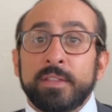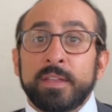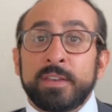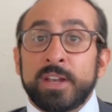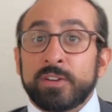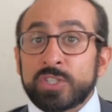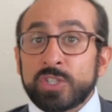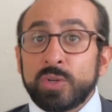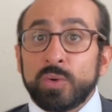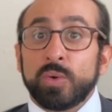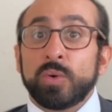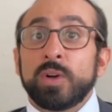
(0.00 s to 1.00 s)
near a
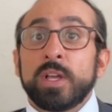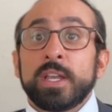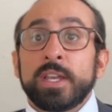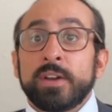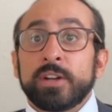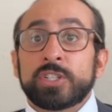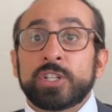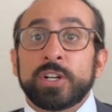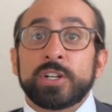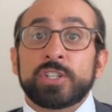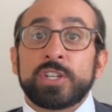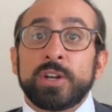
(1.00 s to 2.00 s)
school, near a
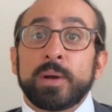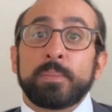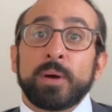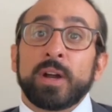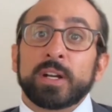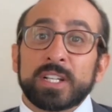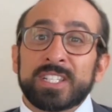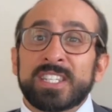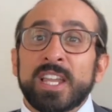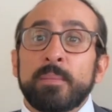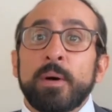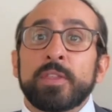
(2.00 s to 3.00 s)
church, near a park,
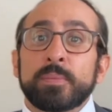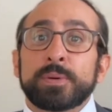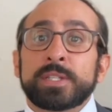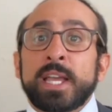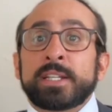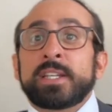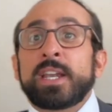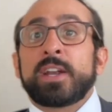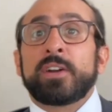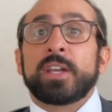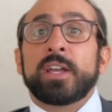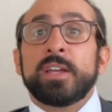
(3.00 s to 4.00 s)
some other protected
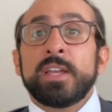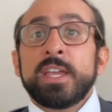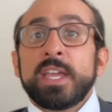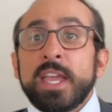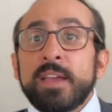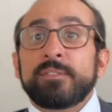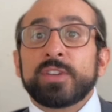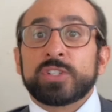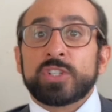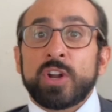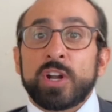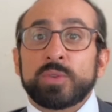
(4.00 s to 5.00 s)
area. If you're
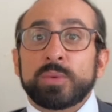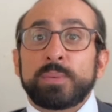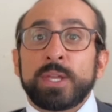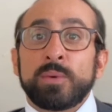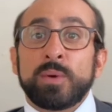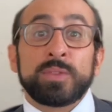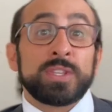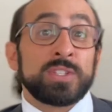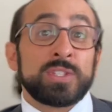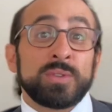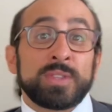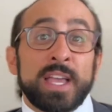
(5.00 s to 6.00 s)
charged with PWIT within
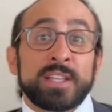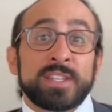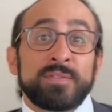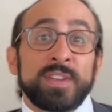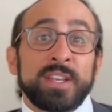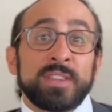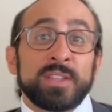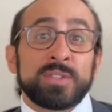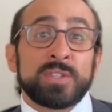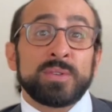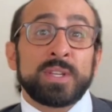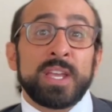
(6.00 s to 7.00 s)
2,000 feet of
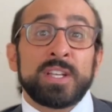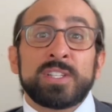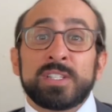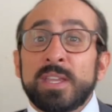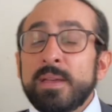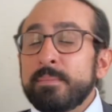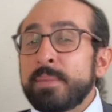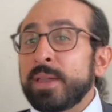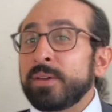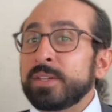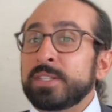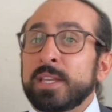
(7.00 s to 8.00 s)
those locations,
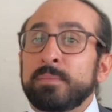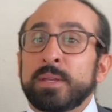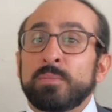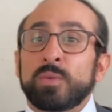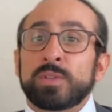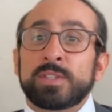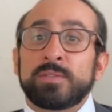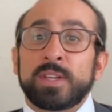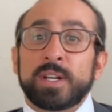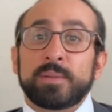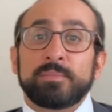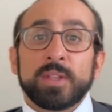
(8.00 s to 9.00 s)
penalties can be more
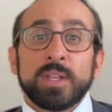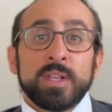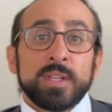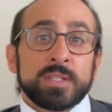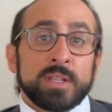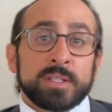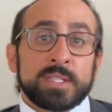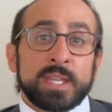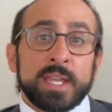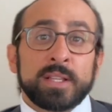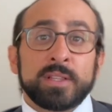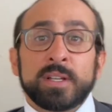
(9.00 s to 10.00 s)
severe. So let's
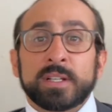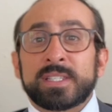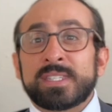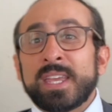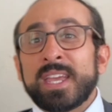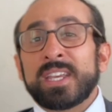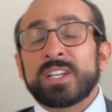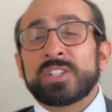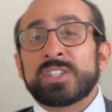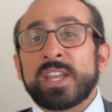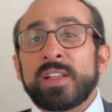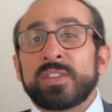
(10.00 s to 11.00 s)
take a look. Say you're
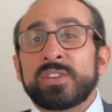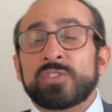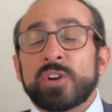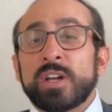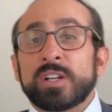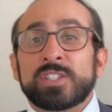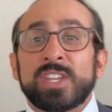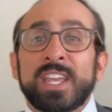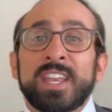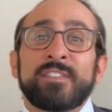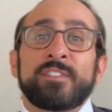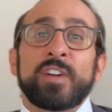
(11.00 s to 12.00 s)
selling drugs
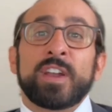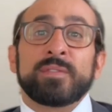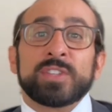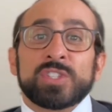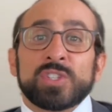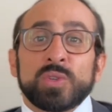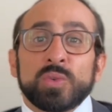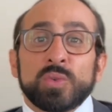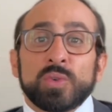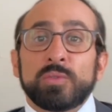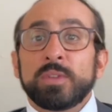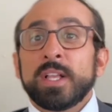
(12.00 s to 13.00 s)
in front of a school.